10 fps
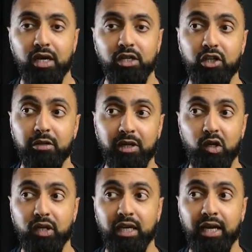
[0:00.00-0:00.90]
you're going to be
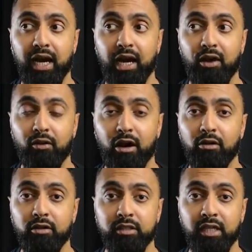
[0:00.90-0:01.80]
looking at
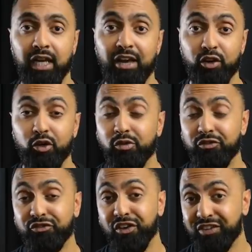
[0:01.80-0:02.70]
around
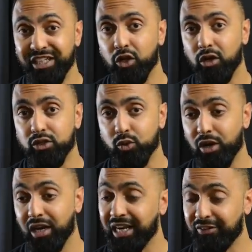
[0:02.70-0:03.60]
$1,150 or
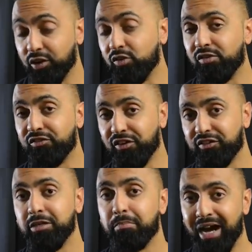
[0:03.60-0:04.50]

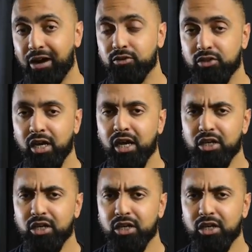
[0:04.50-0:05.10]
£1,150.